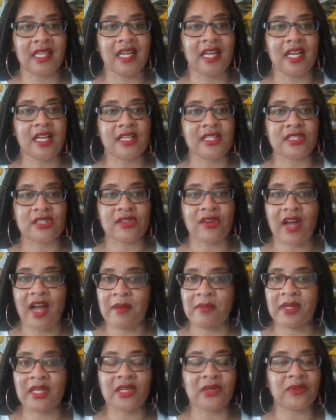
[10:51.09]
So I'm going
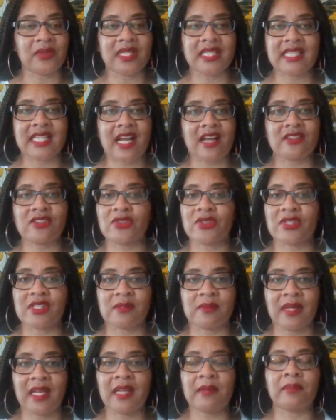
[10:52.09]
to reach out to as
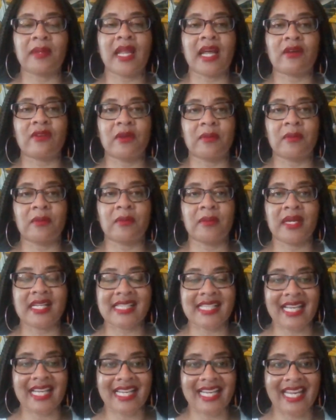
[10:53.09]
many Black women as I
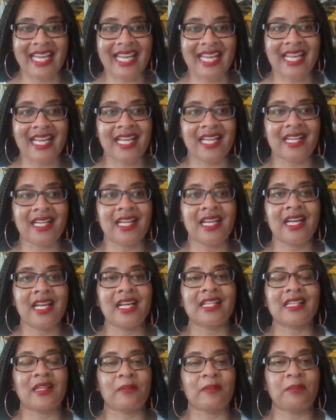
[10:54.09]
can. The
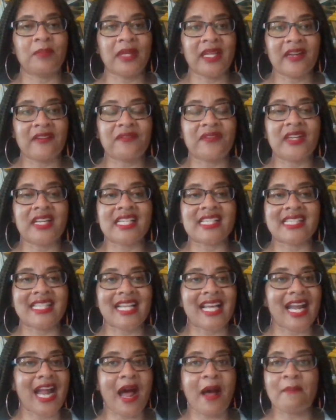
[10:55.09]
benefit is that I
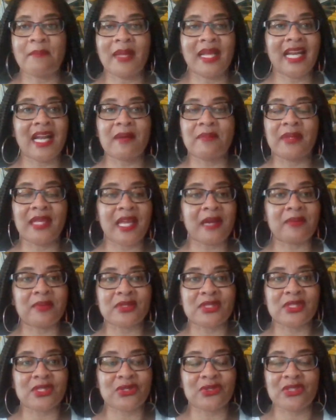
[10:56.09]
may not be able to know
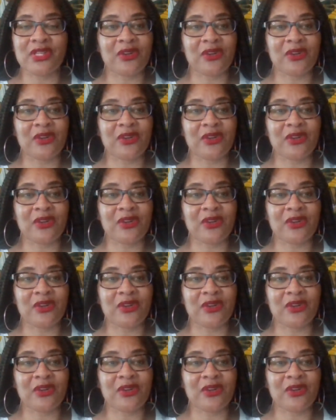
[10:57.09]
you